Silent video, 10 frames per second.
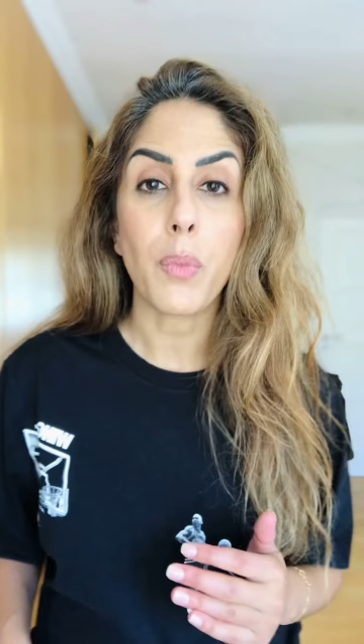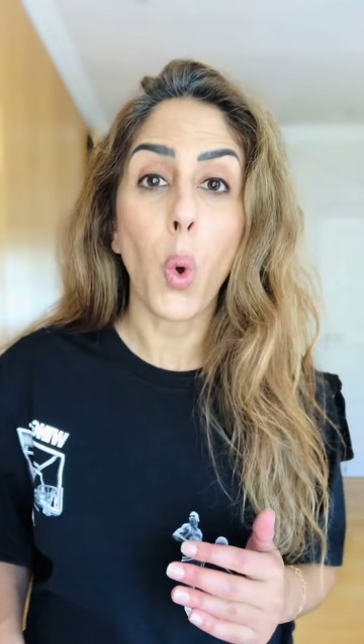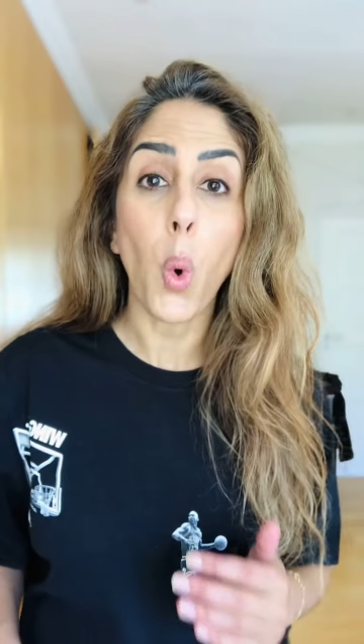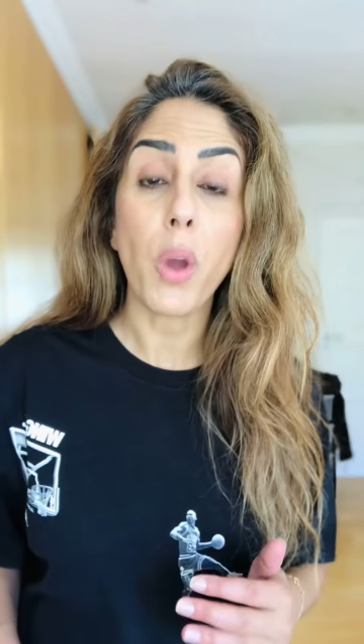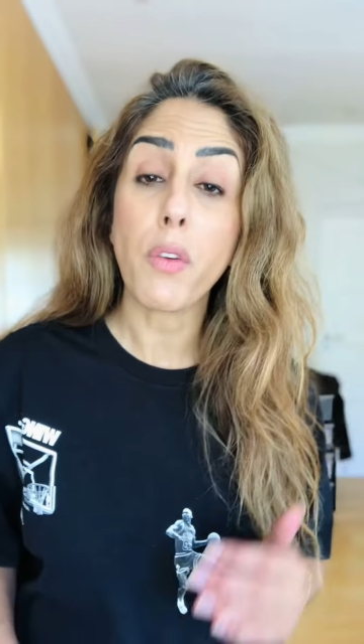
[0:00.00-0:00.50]

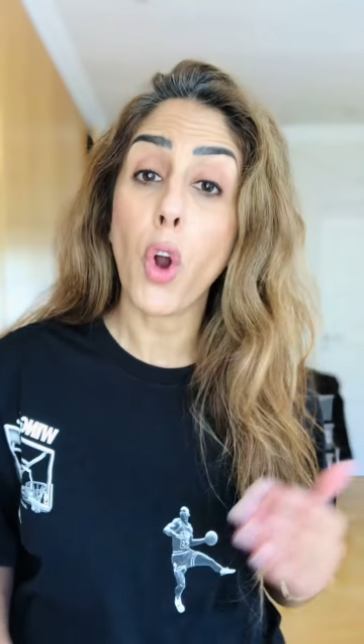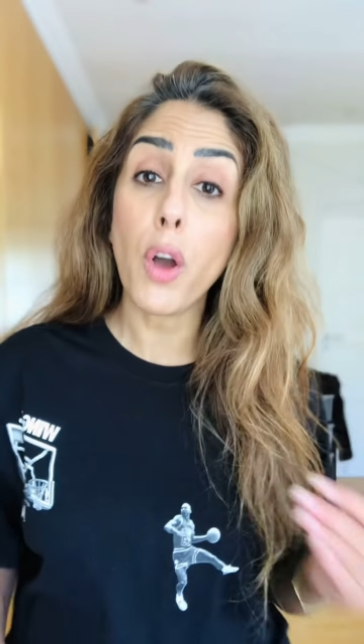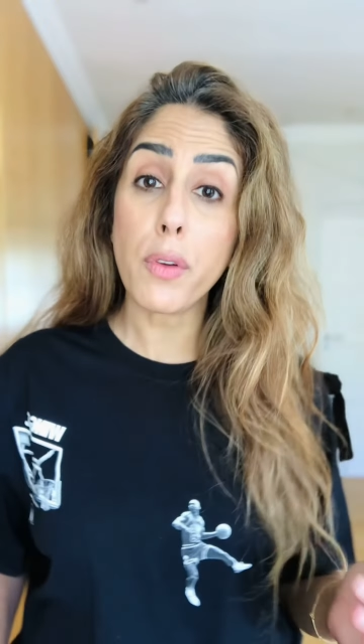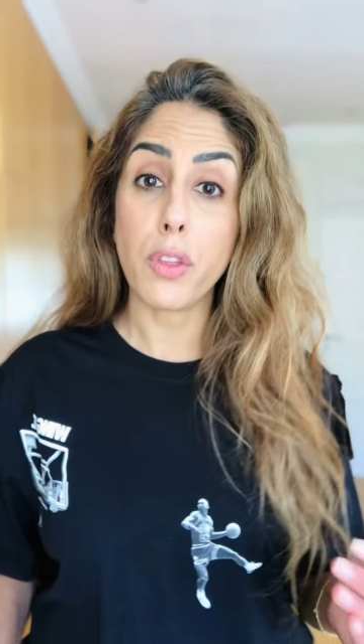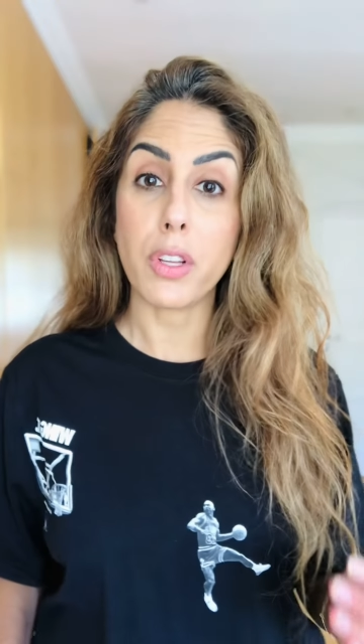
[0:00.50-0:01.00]
or if you're
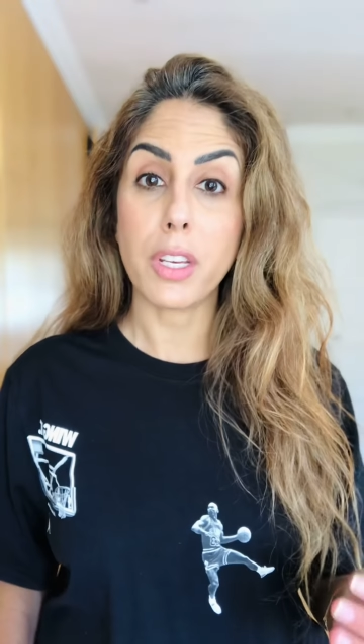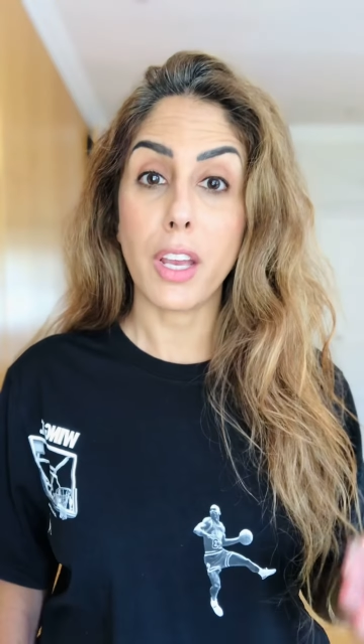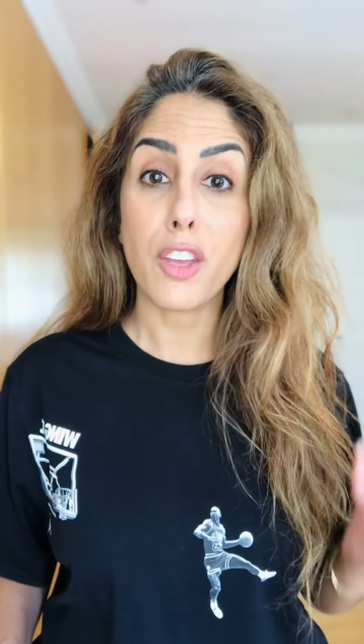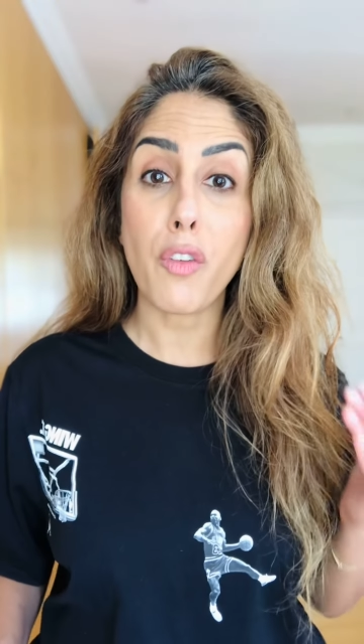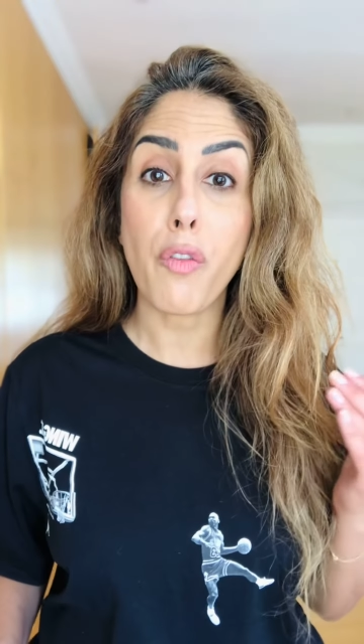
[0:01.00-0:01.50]
over 30
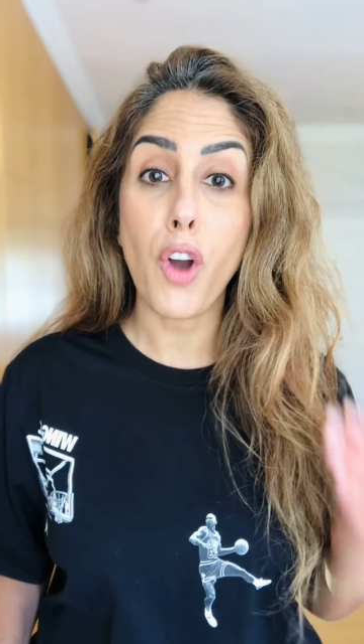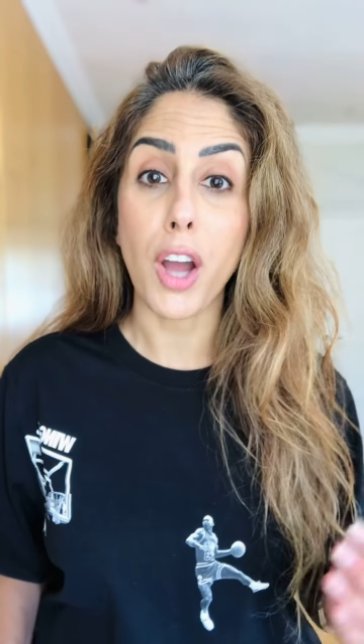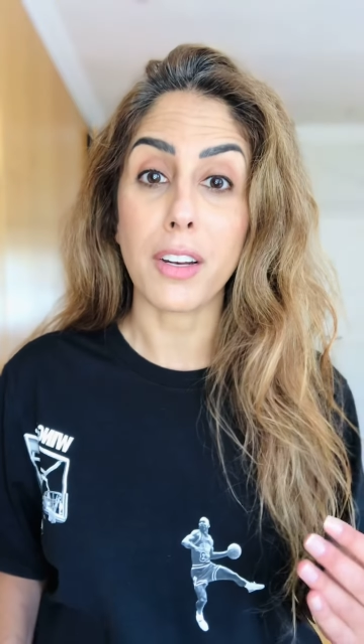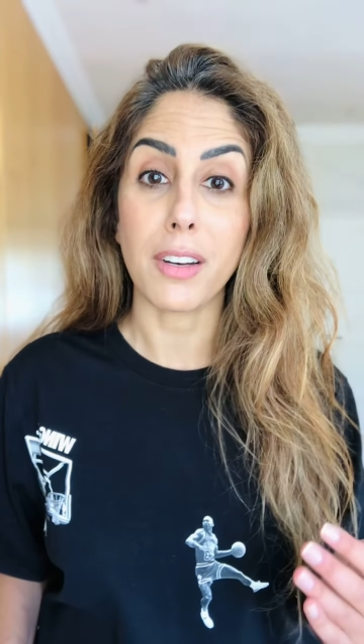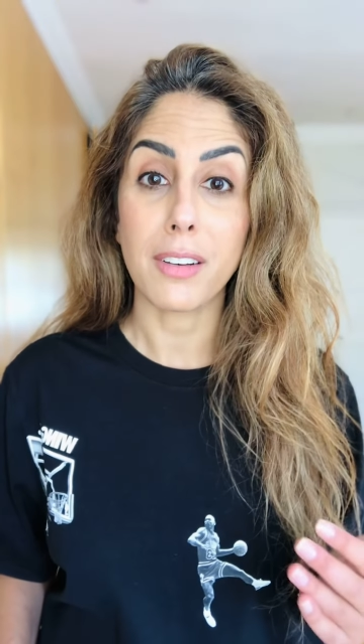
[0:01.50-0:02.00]
and you've
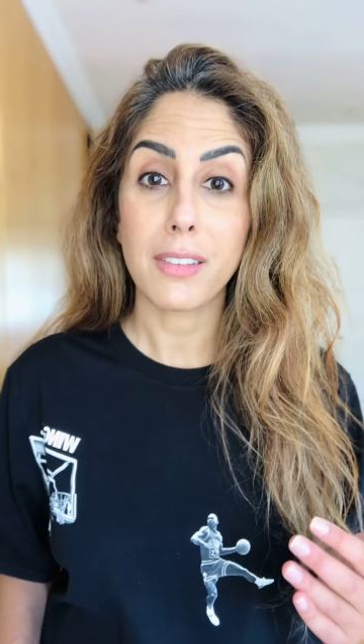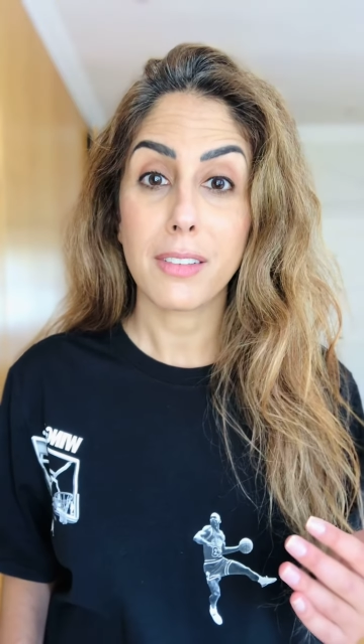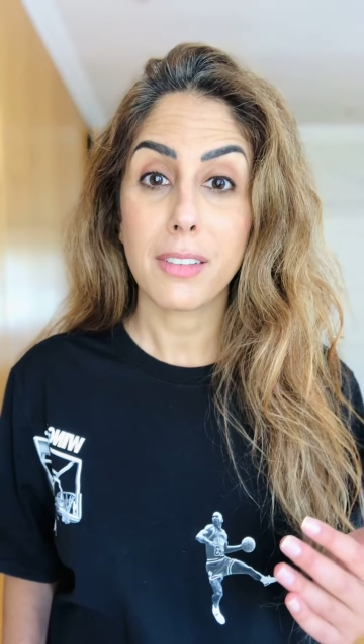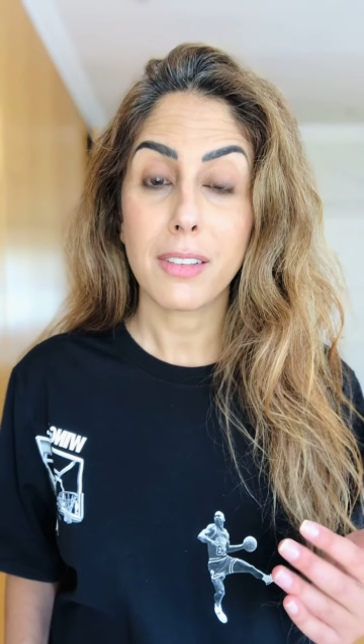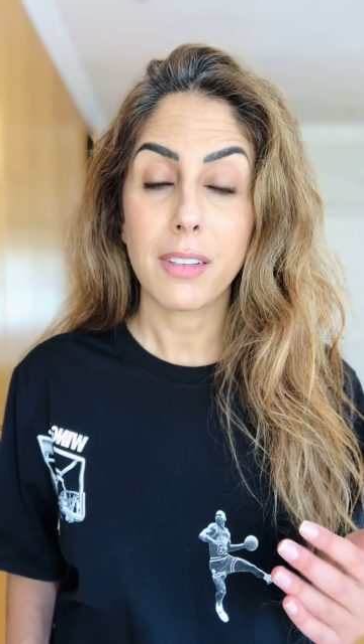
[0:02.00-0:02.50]
forgotten,
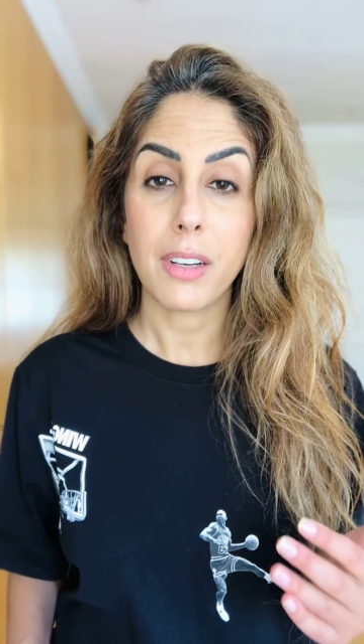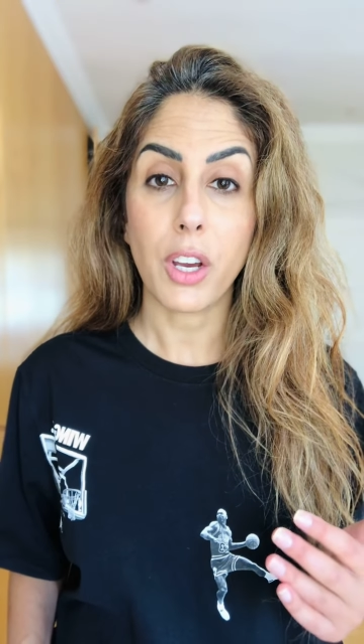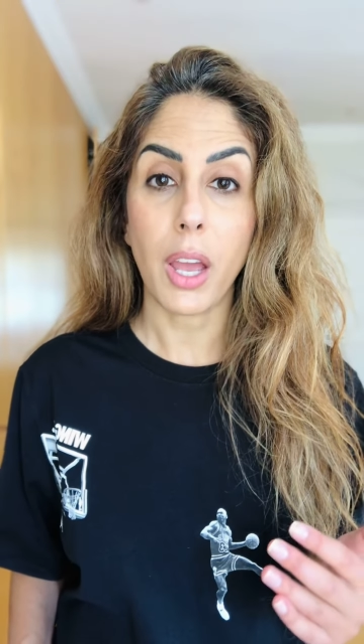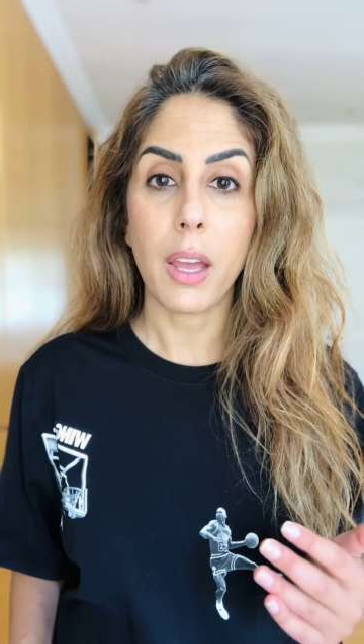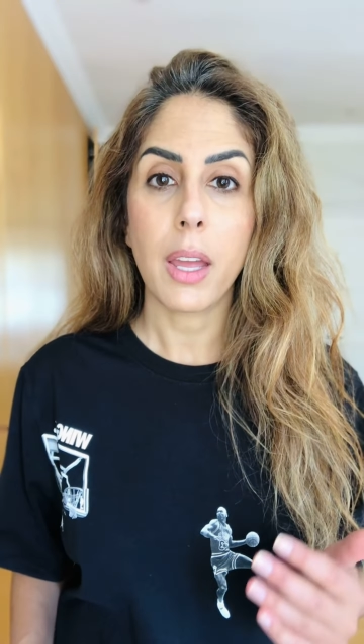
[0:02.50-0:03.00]

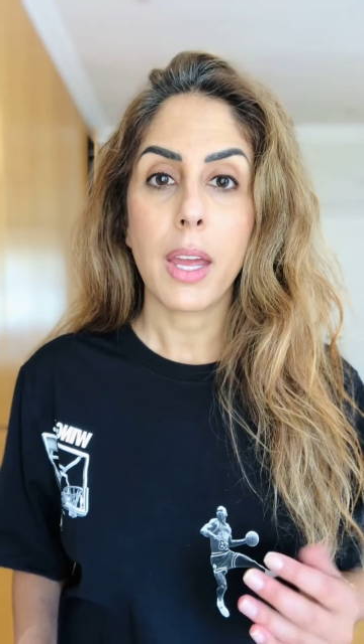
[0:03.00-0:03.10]
okay?